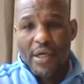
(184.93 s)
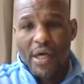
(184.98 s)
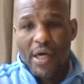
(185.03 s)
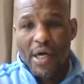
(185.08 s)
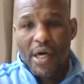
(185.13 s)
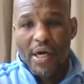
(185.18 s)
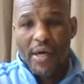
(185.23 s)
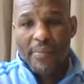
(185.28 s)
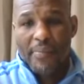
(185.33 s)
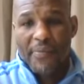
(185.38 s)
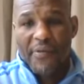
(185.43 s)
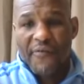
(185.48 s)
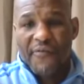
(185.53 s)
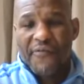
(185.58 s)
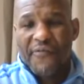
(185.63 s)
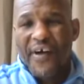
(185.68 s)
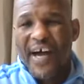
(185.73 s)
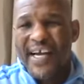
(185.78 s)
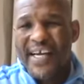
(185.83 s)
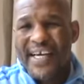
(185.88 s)
um, the
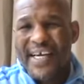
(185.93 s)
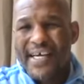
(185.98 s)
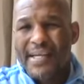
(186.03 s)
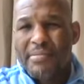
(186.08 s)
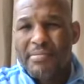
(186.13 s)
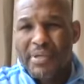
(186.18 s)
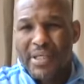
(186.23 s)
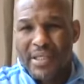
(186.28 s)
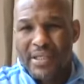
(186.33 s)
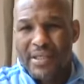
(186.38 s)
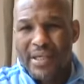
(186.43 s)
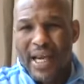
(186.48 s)
fight in me,